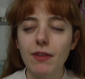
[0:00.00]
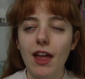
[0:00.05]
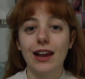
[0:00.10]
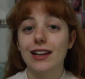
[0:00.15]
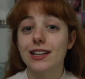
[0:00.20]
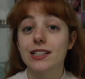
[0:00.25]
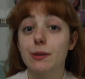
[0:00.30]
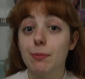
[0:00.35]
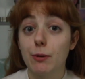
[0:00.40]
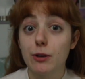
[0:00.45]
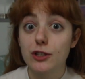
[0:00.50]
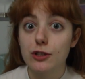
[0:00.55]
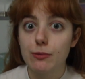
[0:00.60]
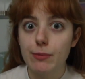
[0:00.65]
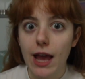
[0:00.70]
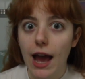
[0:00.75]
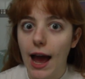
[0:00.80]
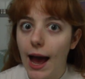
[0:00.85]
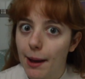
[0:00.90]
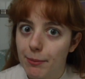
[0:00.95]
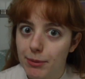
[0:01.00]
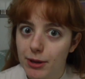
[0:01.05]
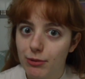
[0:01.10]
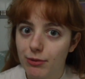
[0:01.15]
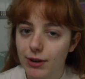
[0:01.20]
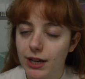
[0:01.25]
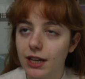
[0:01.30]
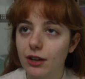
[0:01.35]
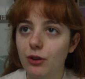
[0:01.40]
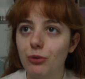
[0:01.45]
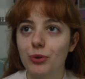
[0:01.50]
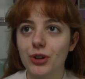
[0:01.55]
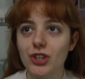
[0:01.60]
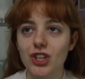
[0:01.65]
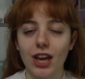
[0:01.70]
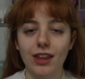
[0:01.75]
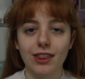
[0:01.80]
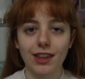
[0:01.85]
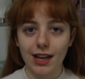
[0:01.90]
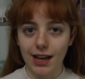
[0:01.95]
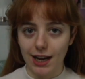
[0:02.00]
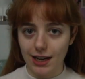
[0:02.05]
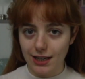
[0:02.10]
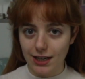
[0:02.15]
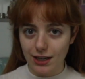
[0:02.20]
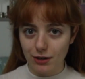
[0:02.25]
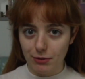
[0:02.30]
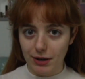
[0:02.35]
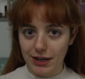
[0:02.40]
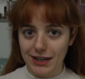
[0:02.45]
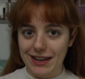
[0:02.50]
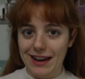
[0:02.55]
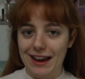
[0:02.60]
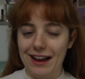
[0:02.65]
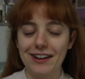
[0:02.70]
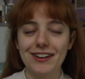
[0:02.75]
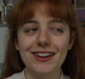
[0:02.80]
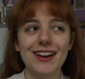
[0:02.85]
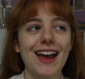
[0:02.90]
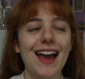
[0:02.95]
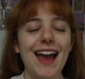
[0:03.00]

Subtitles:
and it's supposed to be a happy read, which I think I need right now.